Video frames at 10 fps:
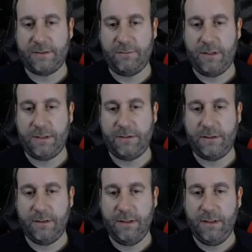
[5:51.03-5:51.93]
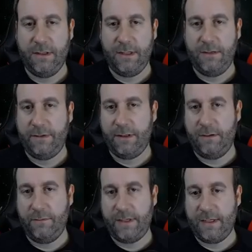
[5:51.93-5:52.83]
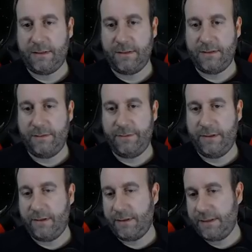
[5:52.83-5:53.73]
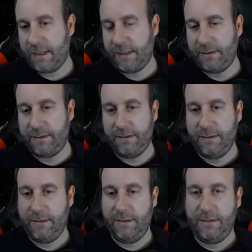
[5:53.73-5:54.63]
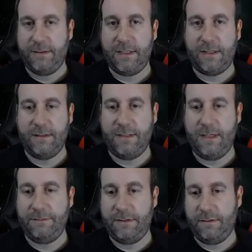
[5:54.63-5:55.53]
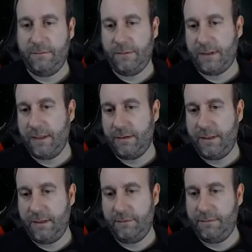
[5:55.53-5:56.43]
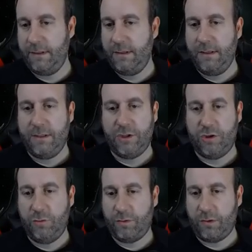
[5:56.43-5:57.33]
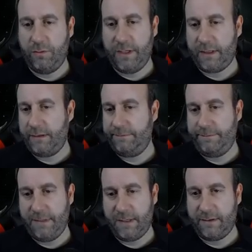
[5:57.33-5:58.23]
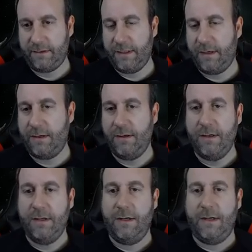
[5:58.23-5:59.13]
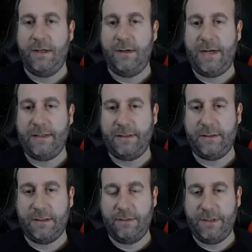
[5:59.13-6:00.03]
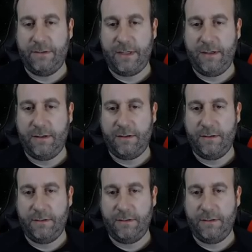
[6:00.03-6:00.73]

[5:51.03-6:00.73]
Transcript: quadrant. Here we go. We got the summoner in our second second attempt. We'll kill him super quick. Nothing there. Uh, I like to come out here,